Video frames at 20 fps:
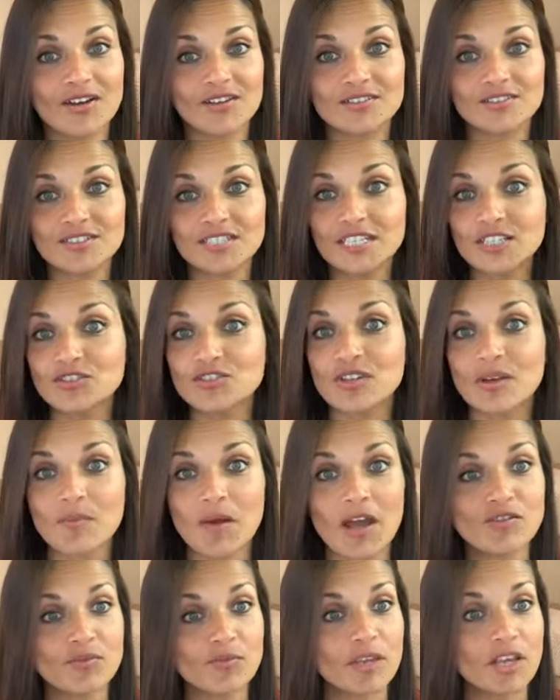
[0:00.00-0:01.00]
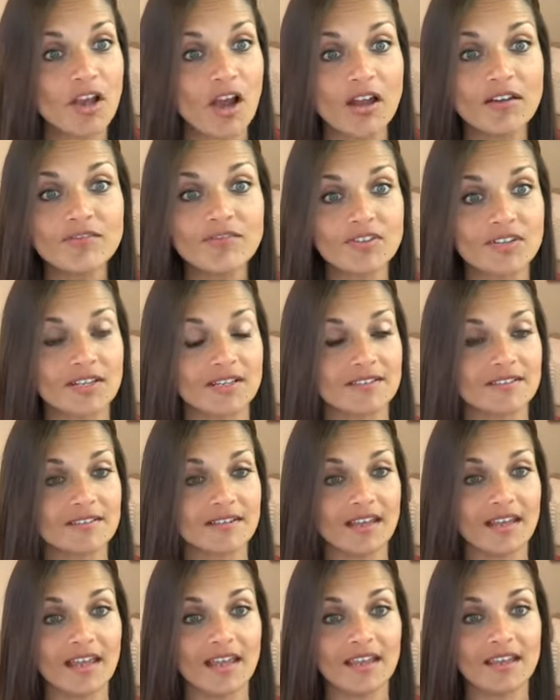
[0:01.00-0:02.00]
teach them how to be
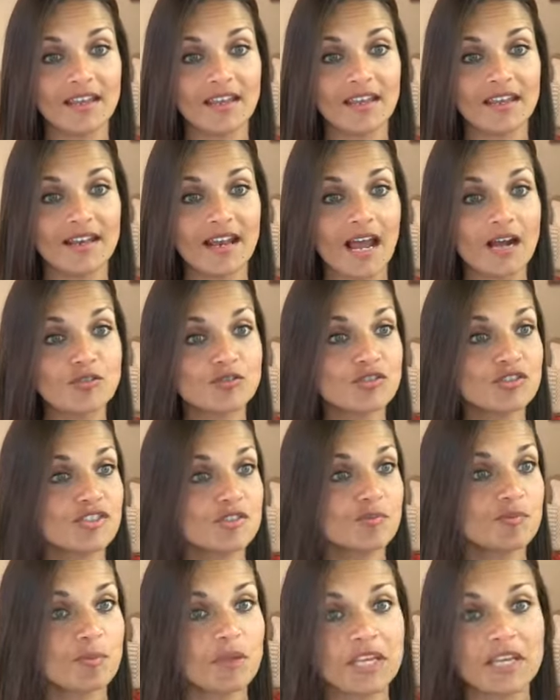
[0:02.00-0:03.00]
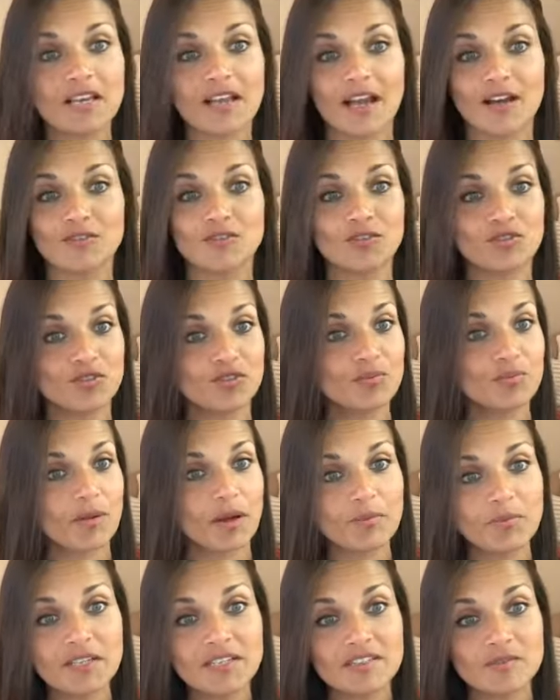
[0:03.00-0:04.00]
confident in, in how to speak, how to do
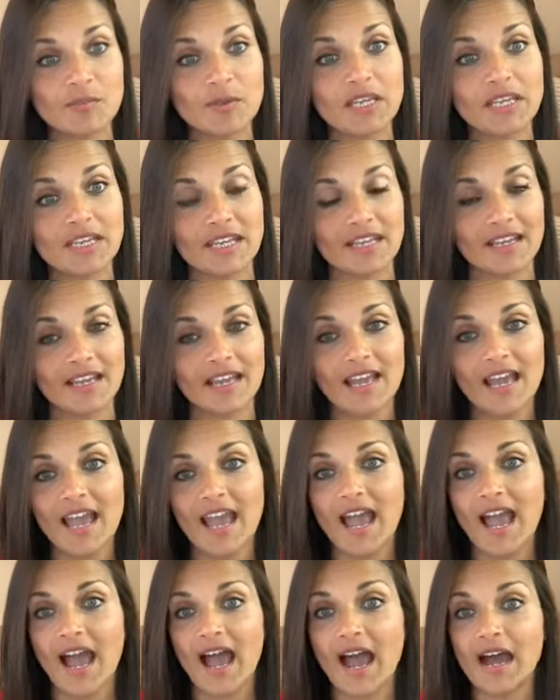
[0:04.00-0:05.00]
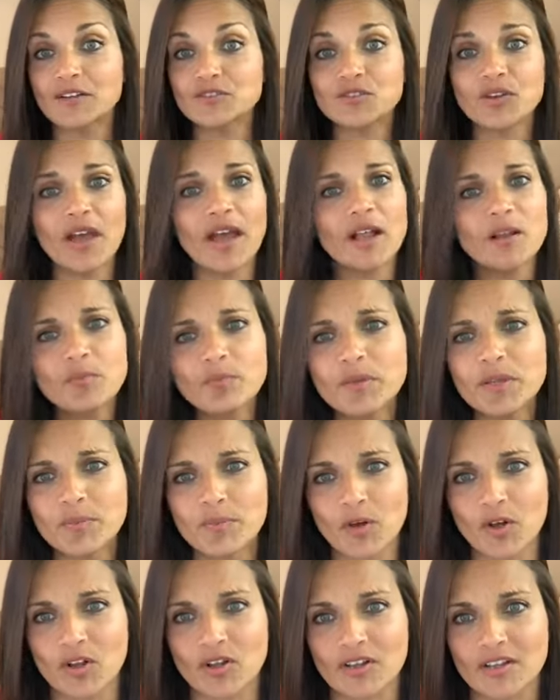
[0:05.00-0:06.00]
public speaking, how to help
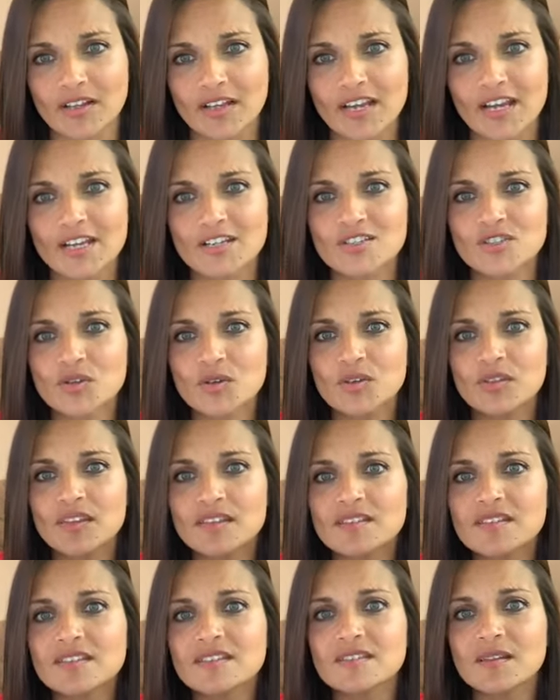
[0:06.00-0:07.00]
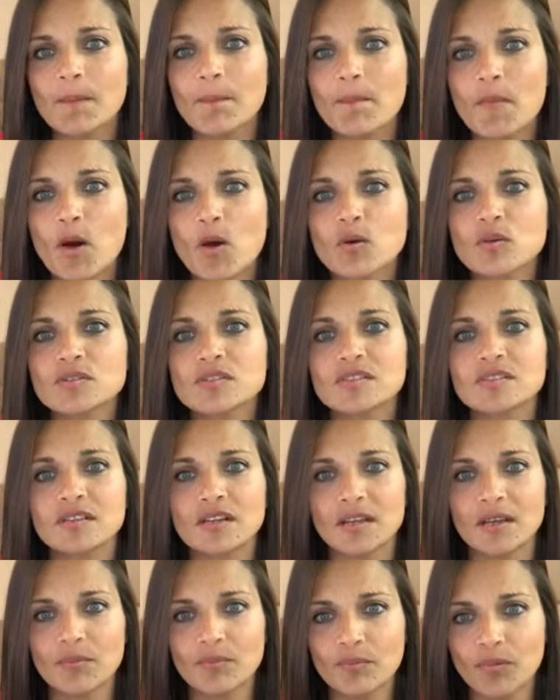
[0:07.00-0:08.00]
people. So, this is the
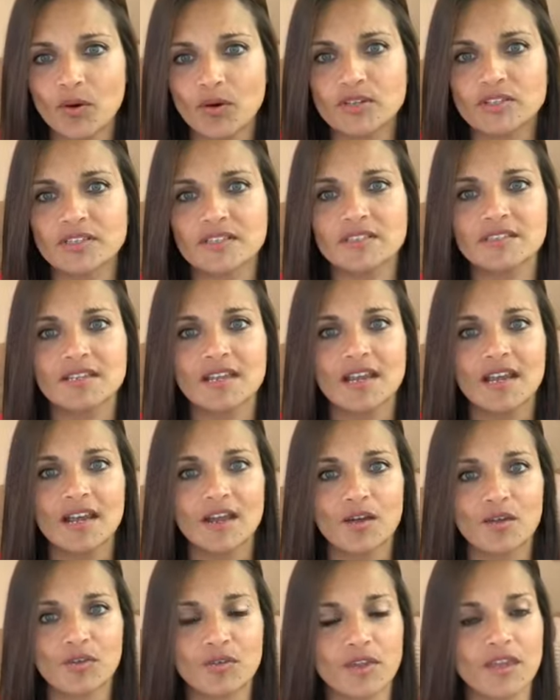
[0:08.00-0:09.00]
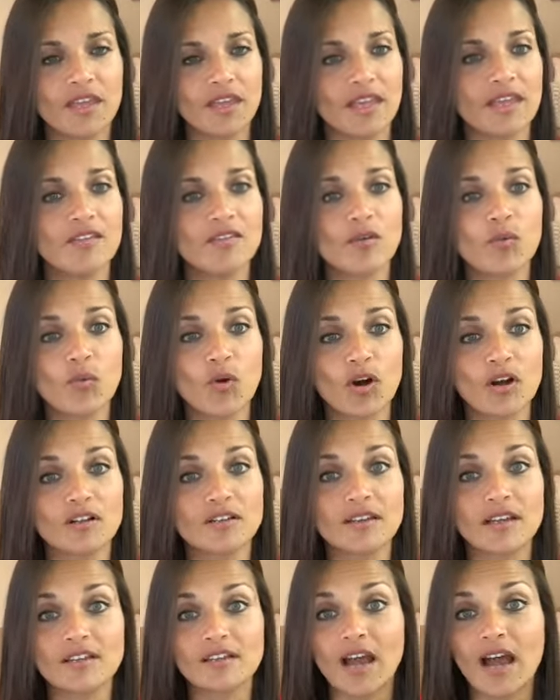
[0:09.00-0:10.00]
most important thing in the
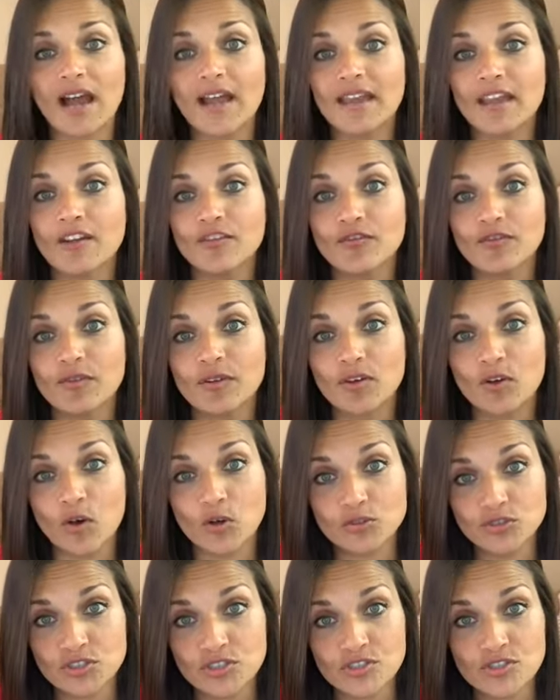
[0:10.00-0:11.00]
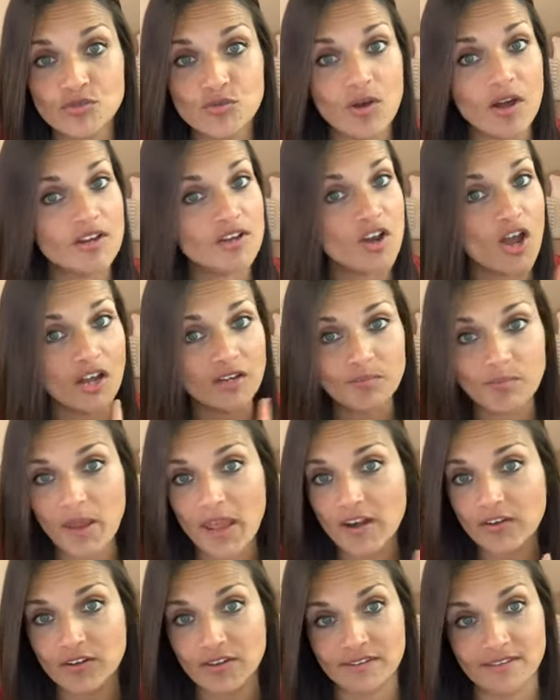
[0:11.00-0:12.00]
world. I have coaches who are not
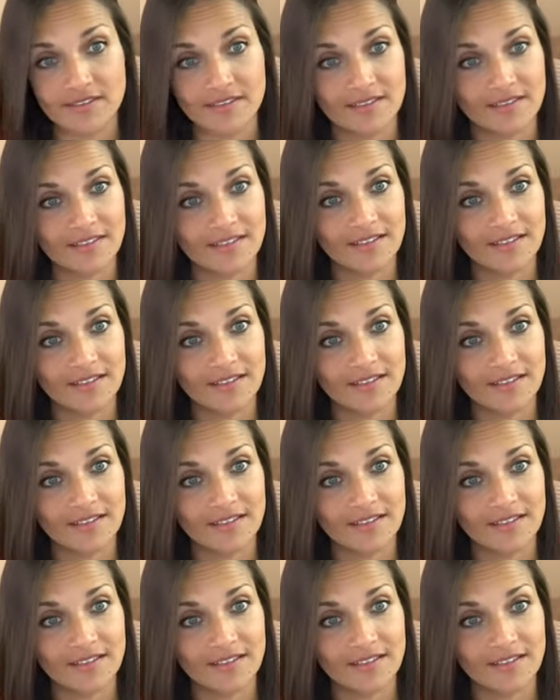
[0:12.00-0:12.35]
parents.